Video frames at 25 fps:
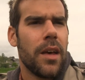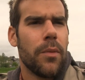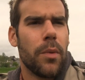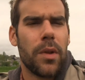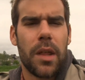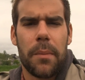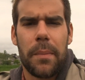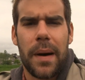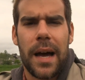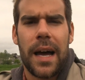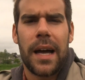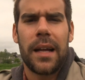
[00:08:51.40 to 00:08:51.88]

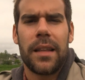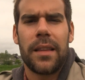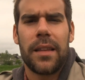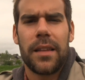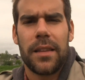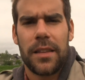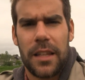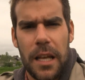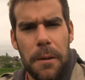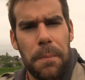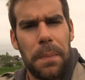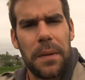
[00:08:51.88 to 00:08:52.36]
with a
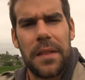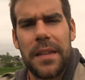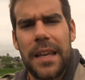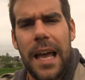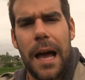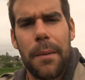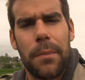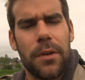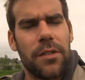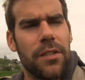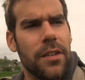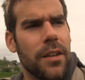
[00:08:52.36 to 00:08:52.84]
man deep in the
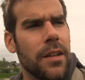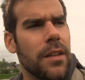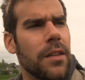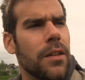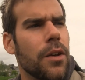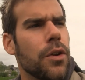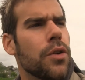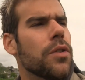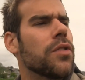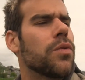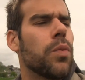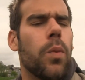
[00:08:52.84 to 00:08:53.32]
Amazon
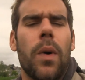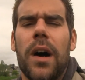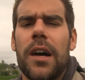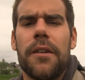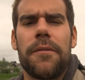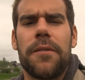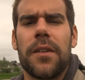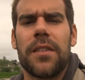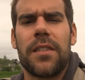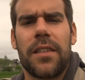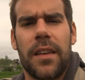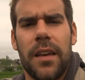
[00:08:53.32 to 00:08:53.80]
whose
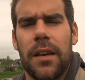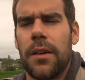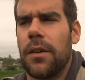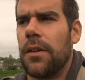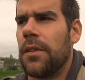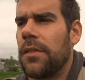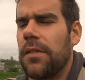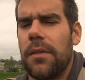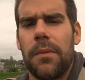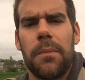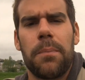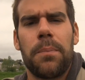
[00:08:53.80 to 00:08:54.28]
wife is
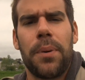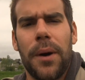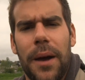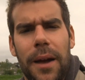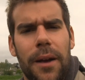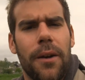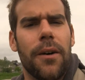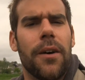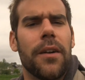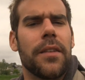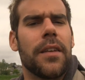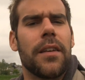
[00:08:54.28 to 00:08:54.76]
killed,
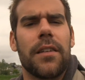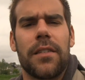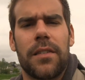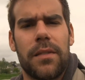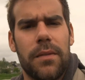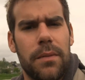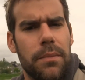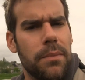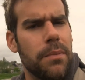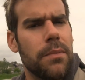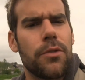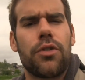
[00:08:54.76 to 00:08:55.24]
putting on
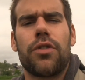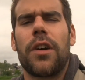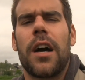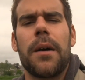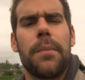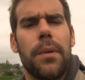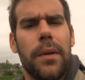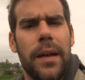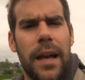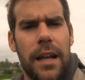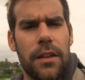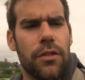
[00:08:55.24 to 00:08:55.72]
his
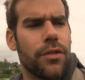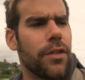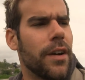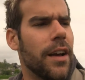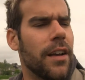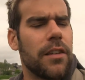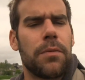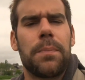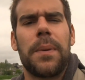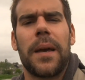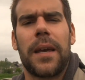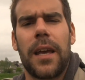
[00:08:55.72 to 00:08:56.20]
tribal
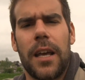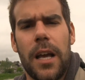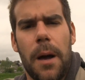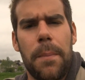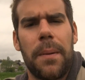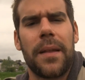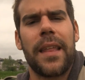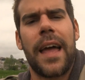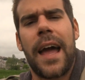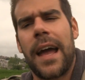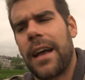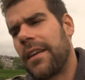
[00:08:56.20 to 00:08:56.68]
headdress, picking
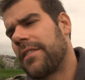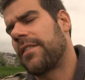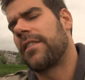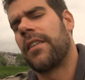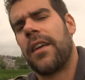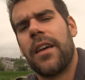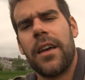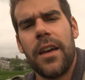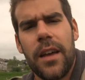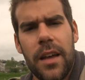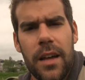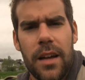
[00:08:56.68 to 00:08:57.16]
up an axe
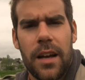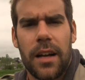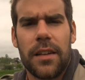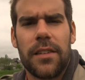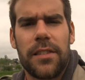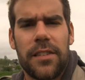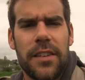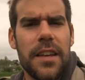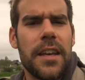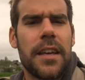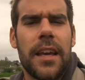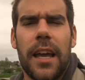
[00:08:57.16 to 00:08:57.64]

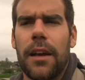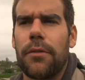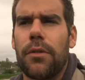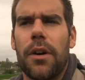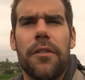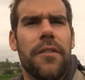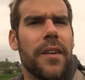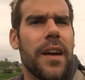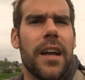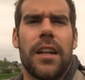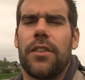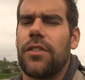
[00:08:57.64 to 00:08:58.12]
and seeking
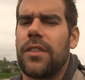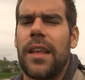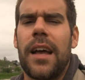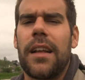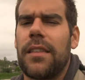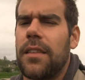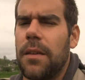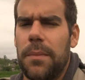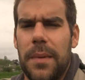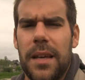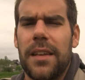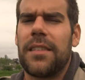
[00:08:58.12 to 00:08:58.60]
revenge.
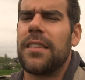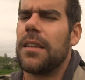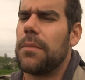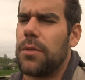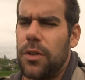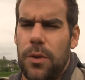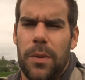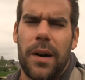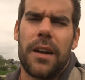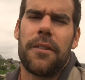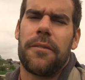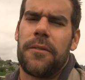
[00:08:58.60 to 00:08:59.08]
That to me
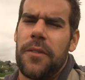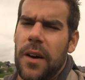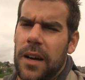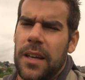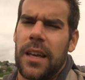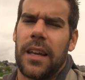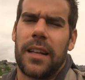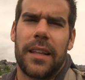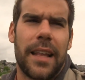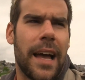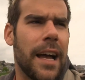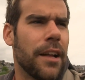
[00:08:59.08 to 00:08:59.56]
seems quite
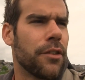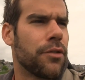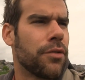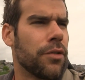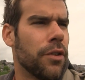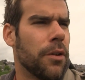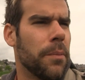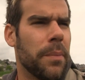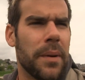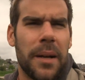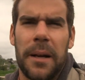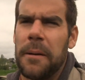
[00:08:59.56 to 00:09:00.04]
fucking
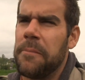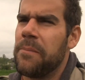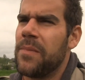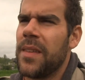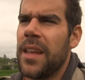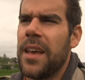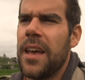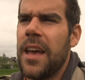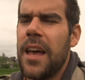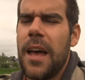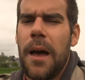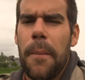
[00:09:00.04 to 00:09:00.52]
natural. But
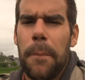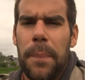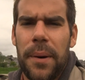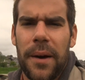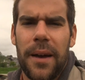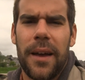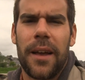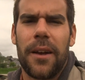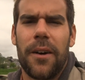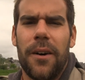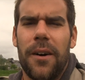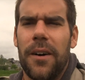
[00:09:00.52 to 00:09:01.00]

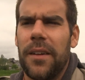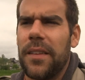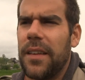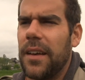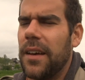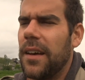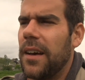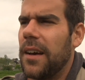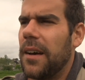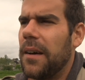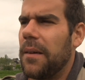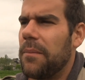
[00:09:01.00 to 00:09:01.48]
putting on
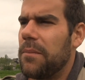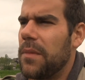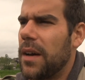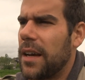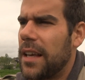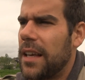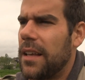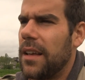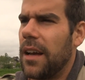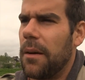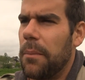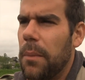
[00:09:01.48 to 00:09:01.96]

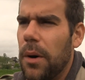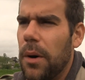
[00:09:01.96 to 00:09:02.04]
a